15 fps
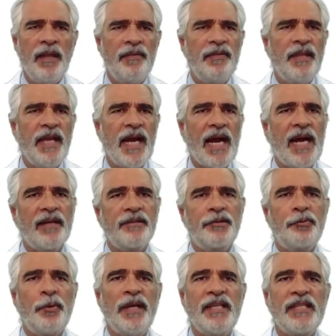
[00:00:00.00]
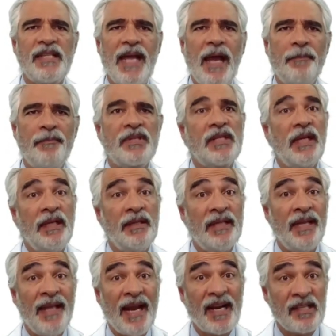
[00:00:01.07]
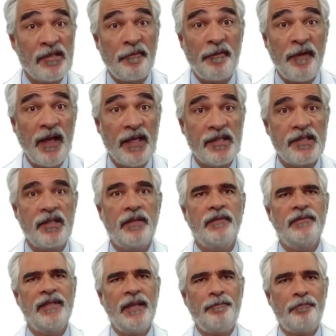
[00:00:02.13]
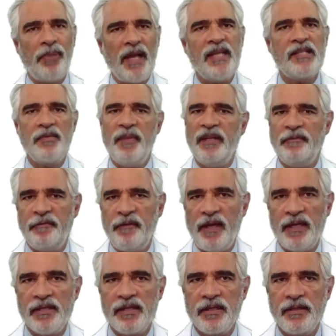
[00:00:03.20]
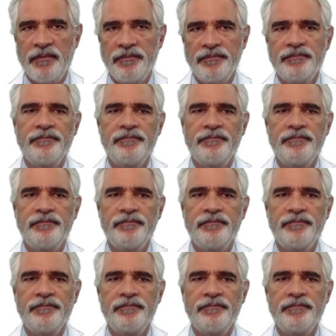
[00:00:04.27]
There are 3 steps in the next phase, the placement phase.